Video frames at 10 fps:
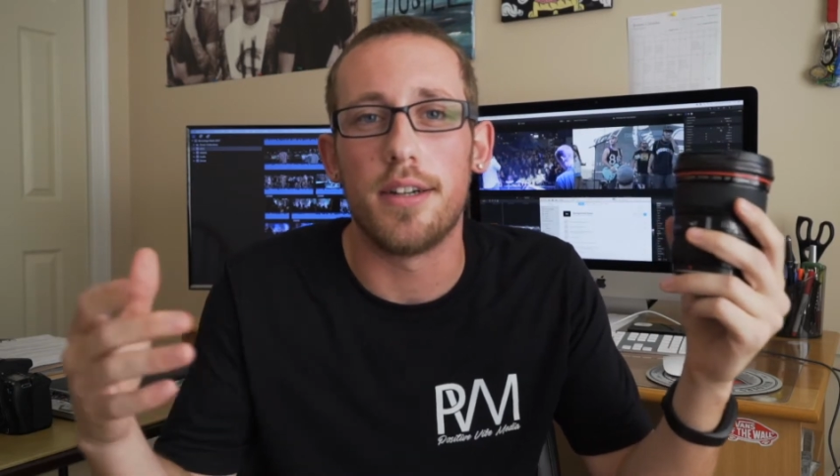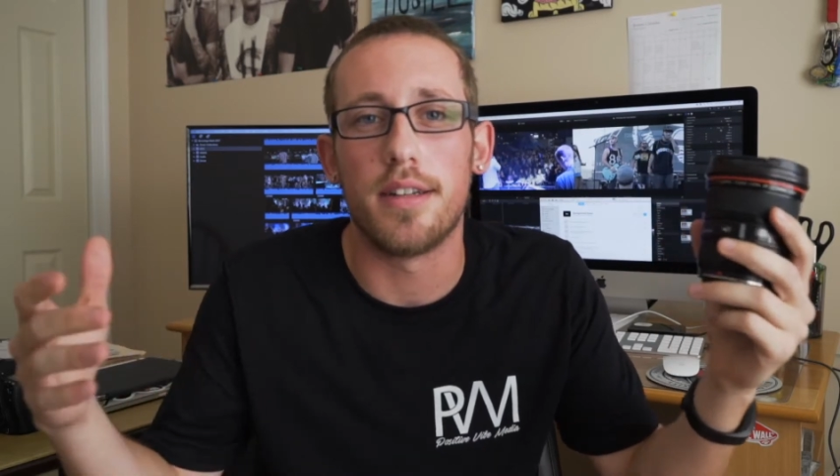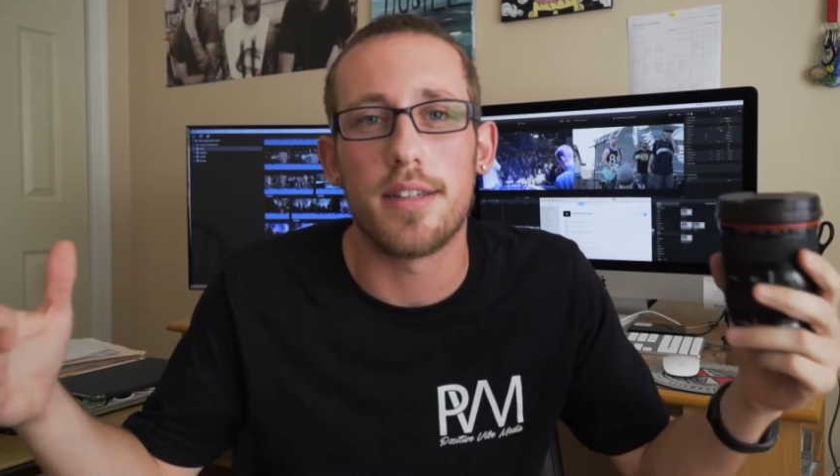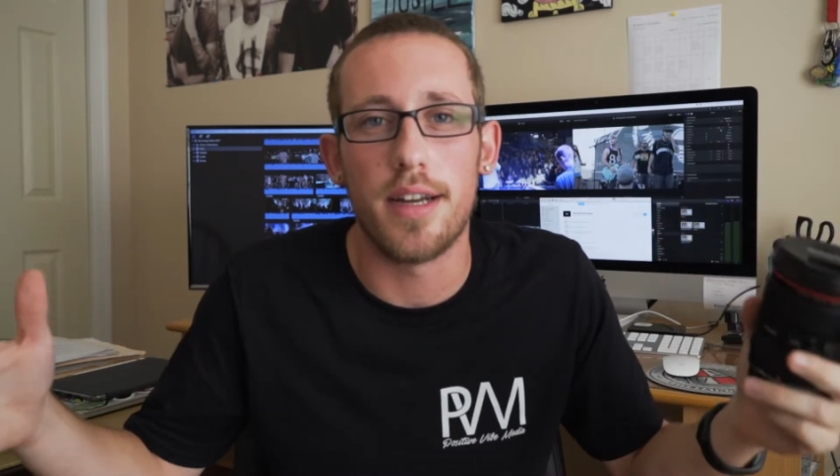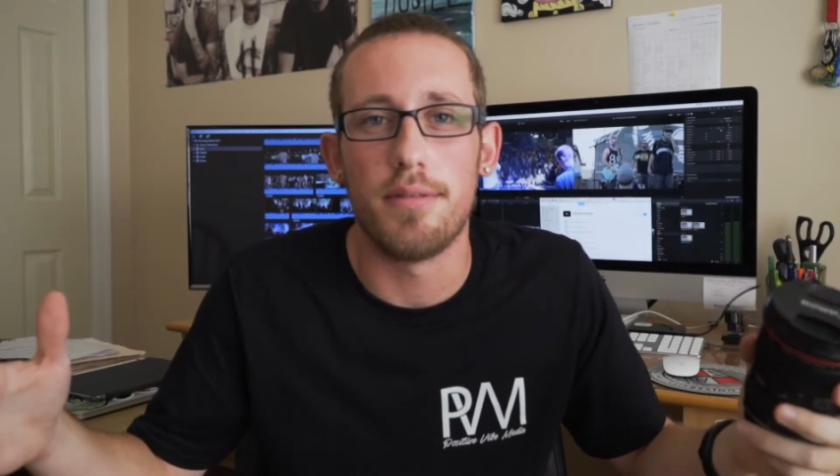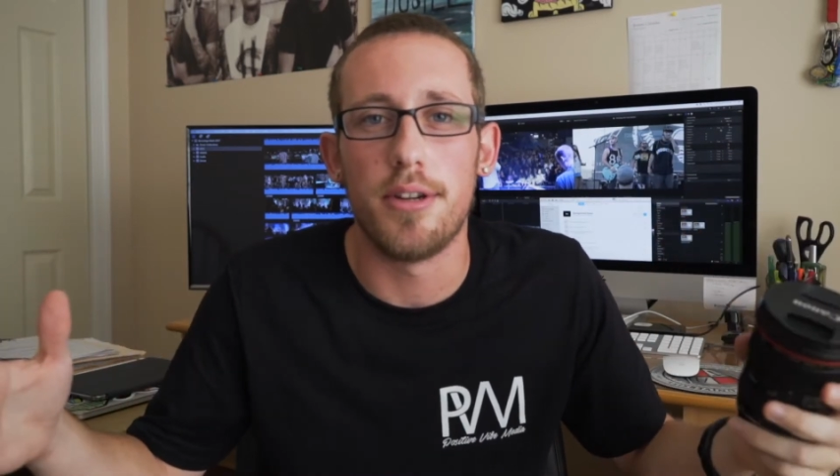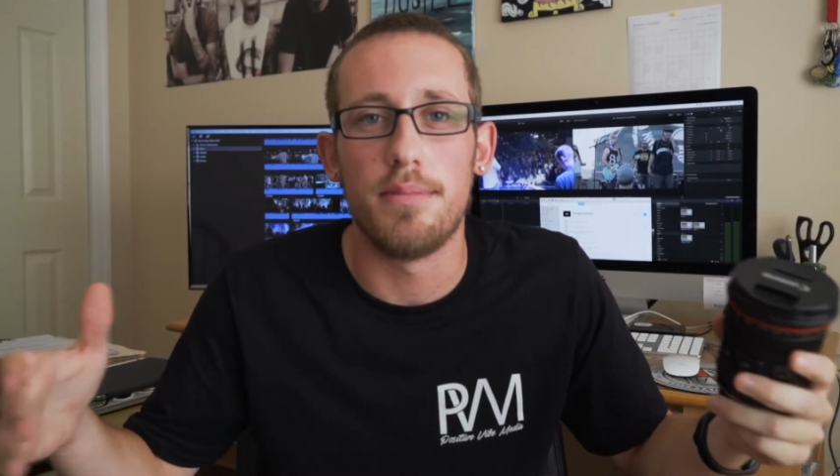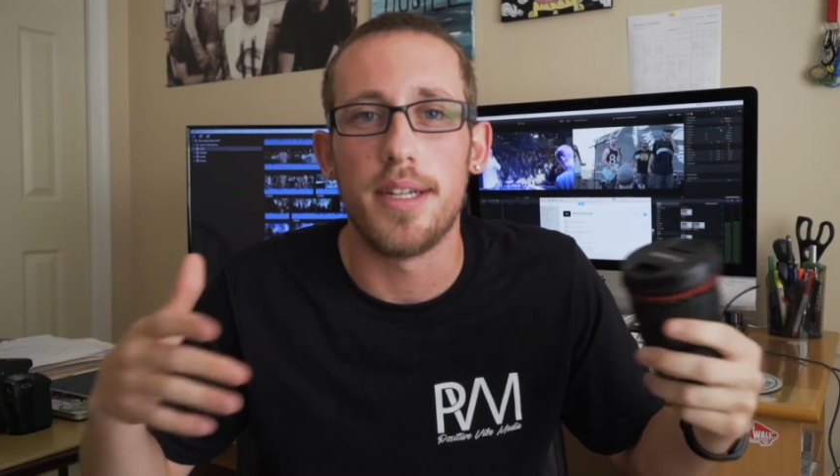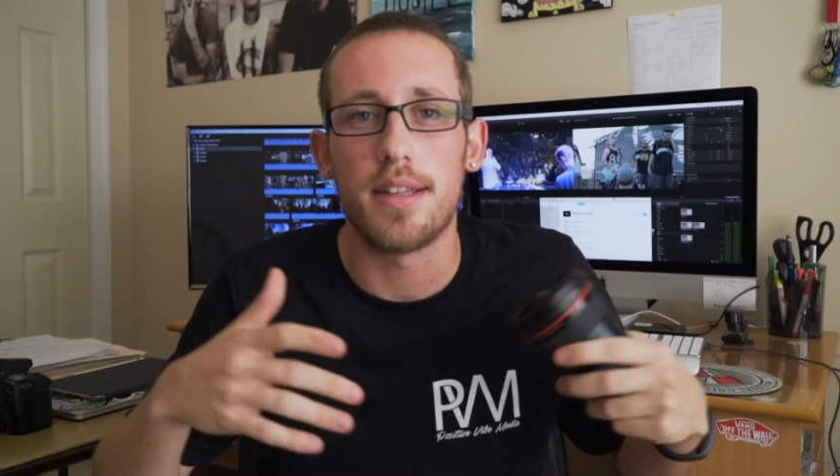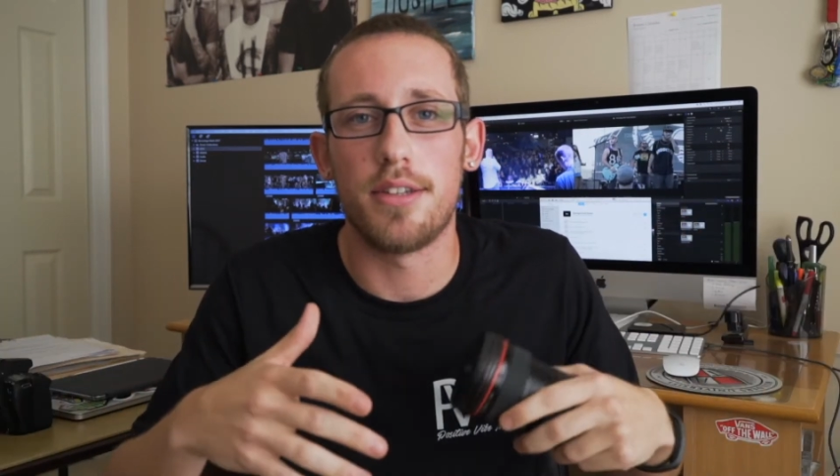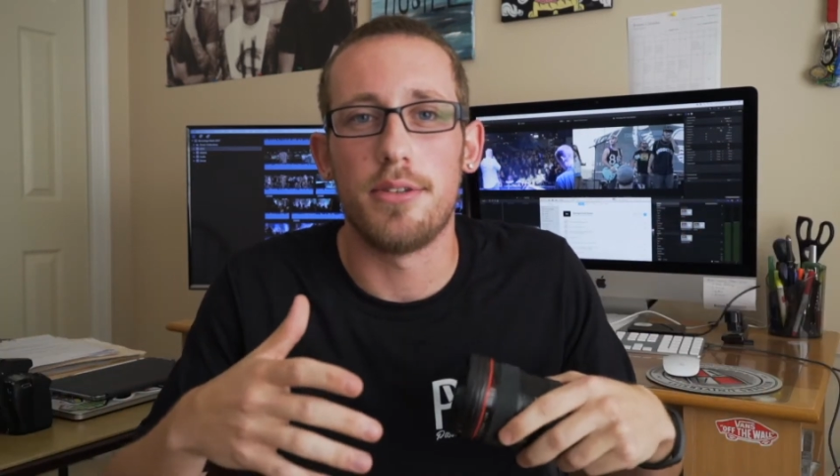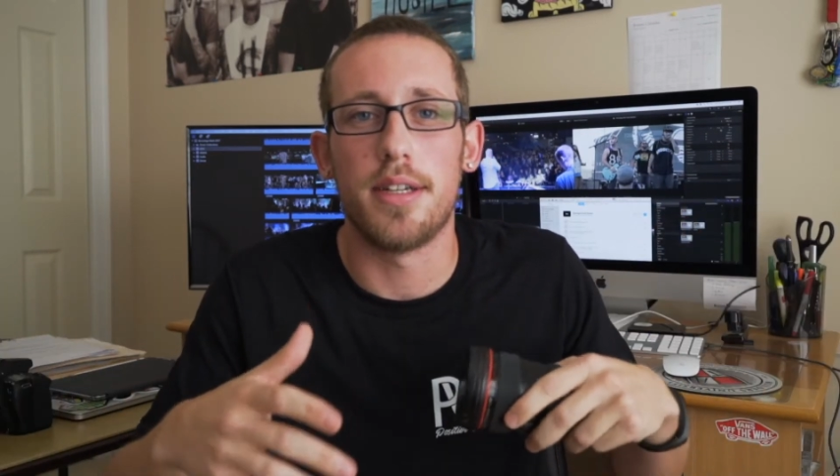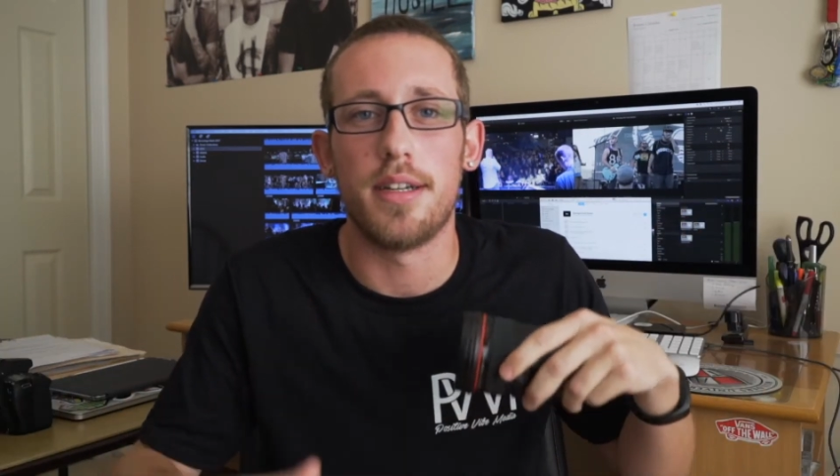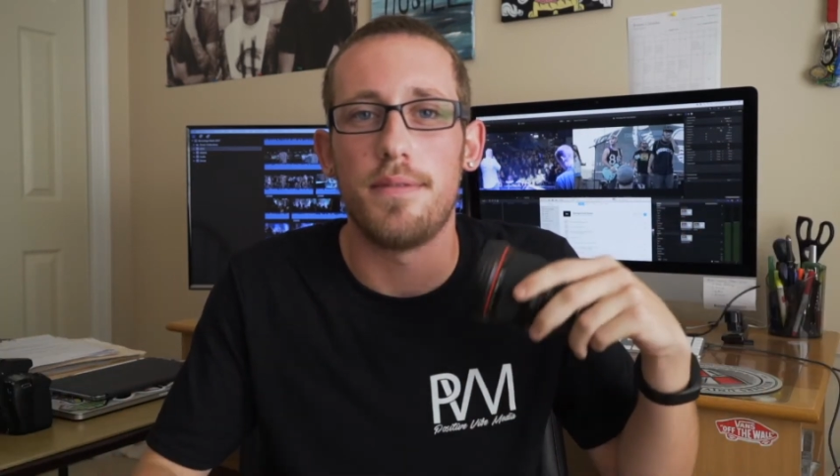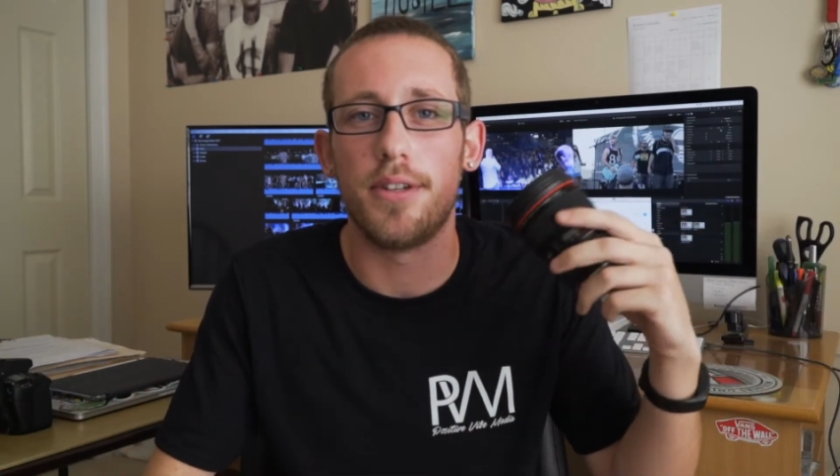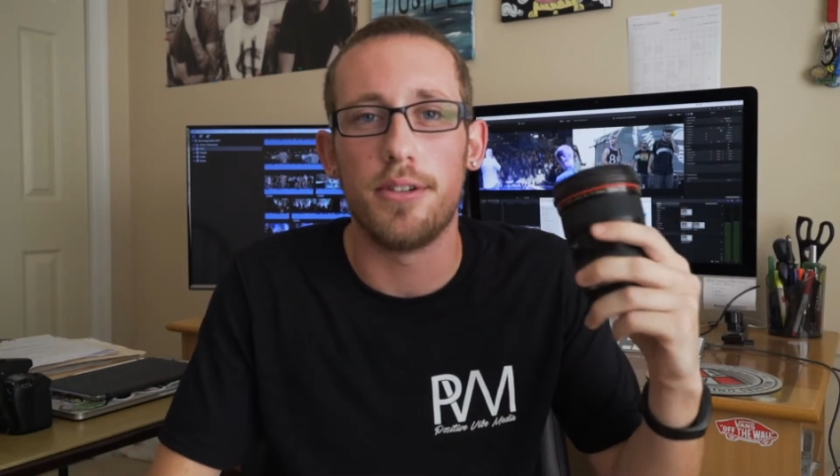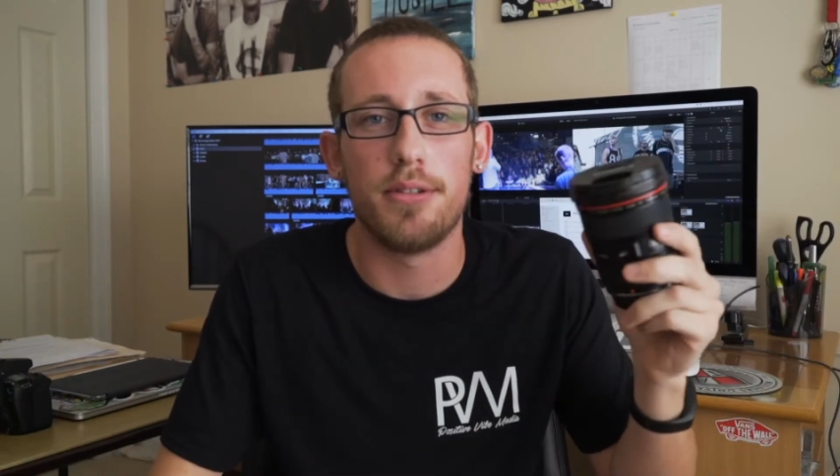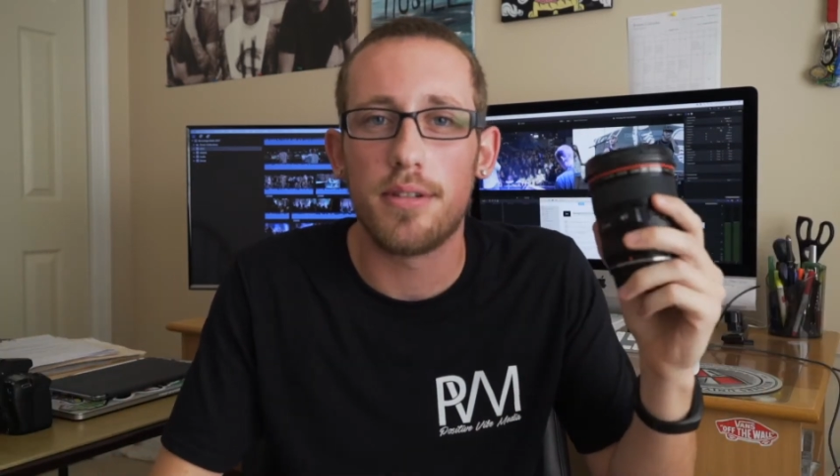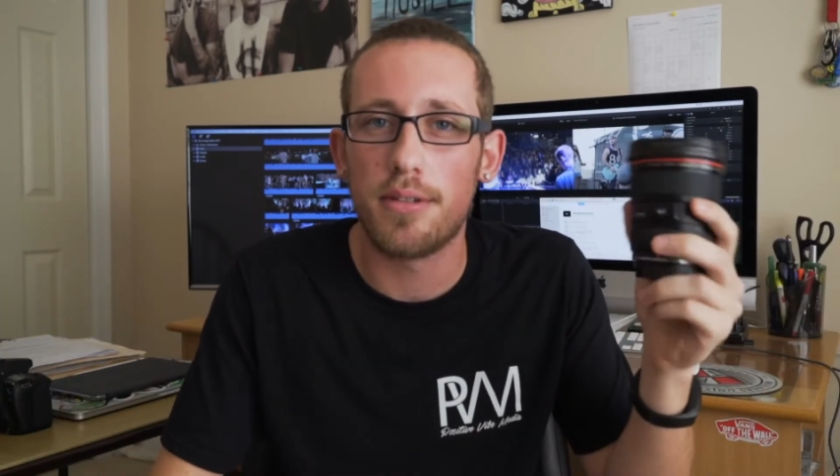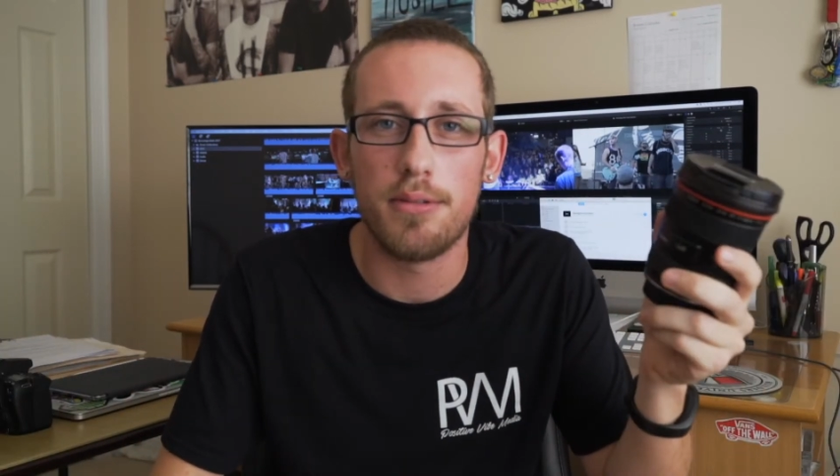in a tight room and you have to do an interview,